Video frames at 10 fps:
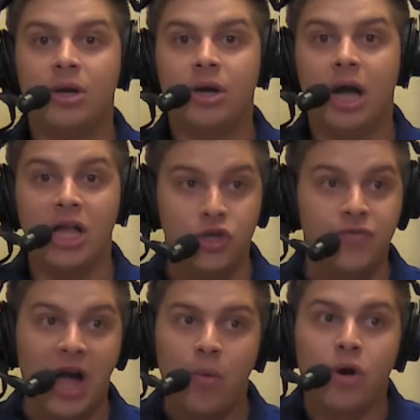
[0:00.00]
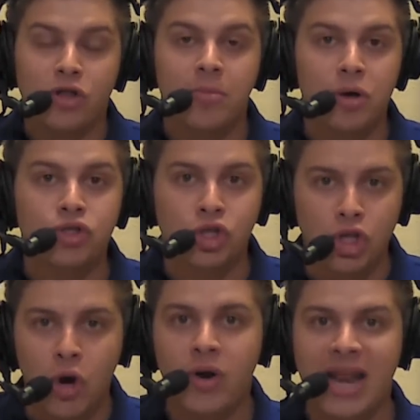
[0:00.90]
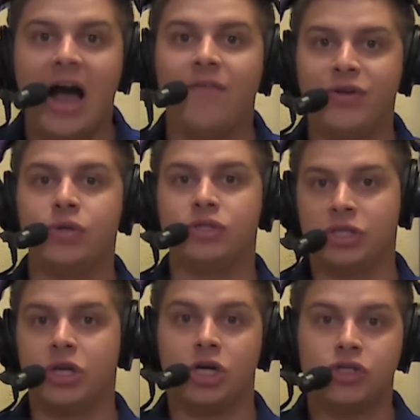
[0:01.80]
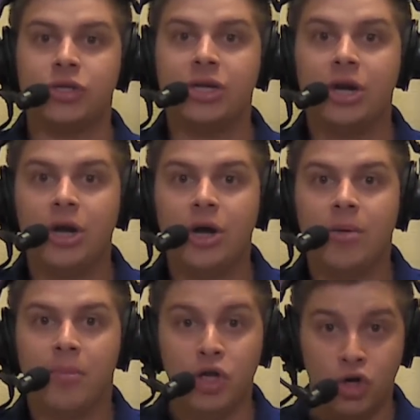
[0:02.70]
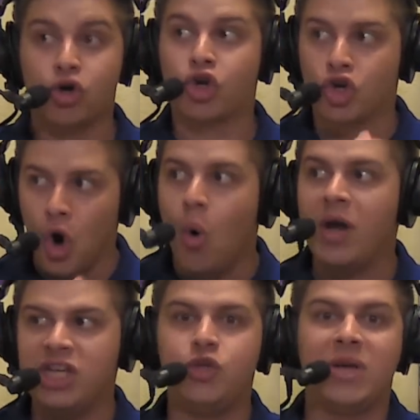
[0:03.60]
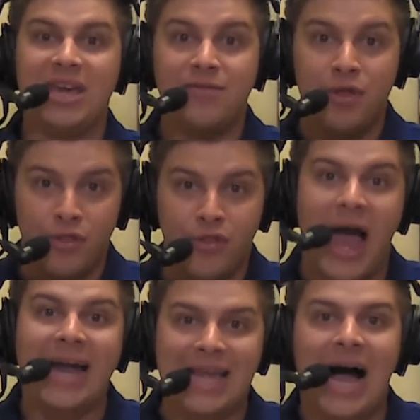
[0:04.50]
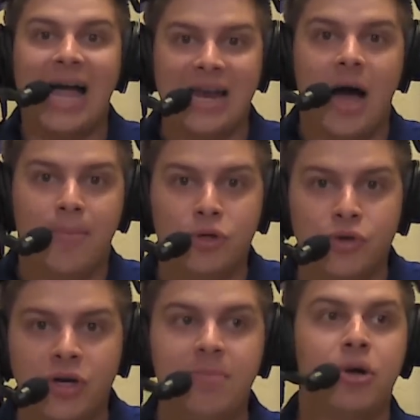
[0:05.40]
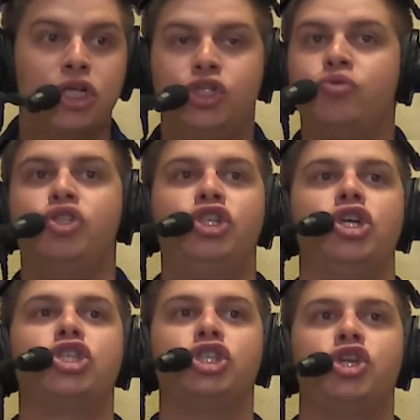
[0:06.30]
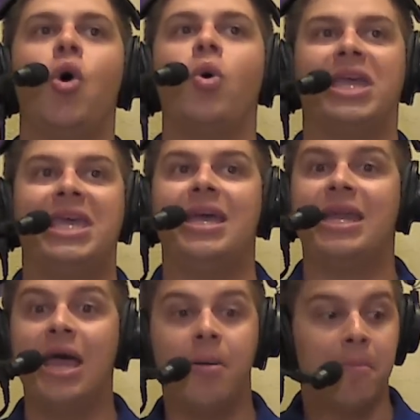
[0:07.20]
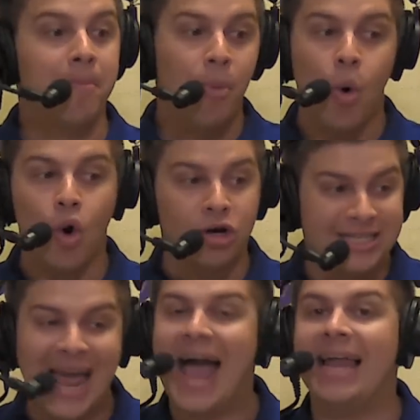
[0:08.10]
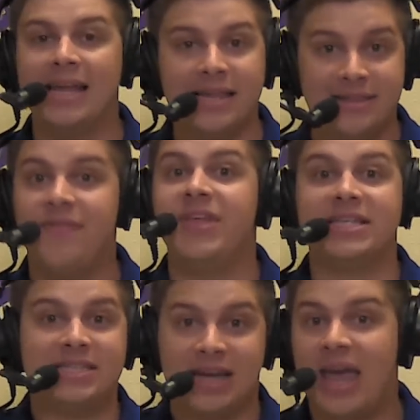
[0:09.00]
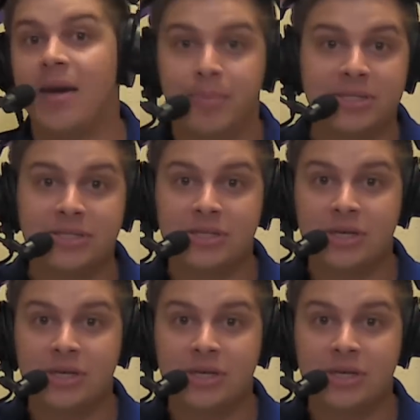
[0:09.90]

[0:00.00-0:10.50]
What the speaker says: And you've got one of the most loaded outfields in the country. But you're going to give that guy an opportunity because you just don't get more talent than this to campus.